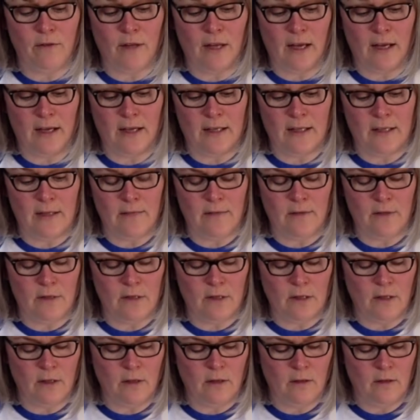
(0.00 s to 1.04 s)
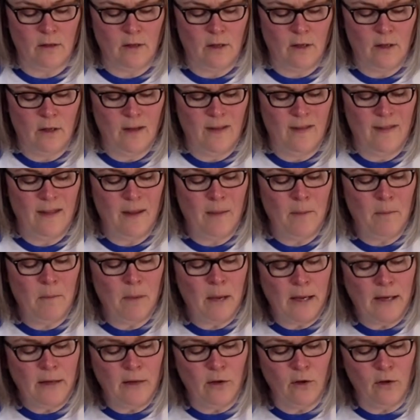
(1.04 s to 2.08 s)
activity. They
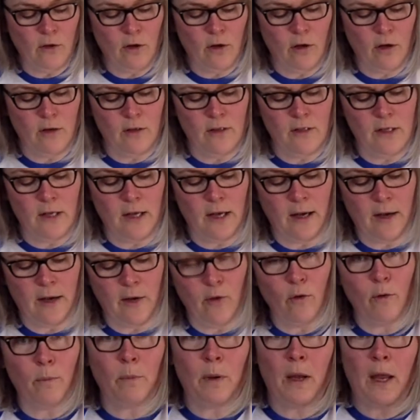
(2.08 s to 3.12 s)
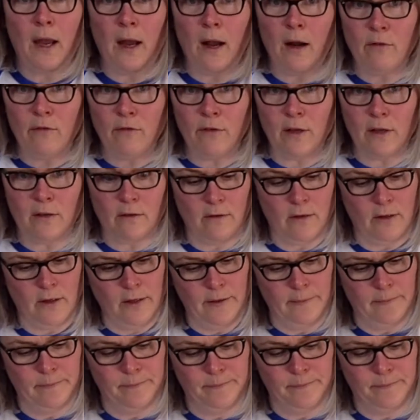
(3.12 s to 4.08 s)
might not cut it out perfectly,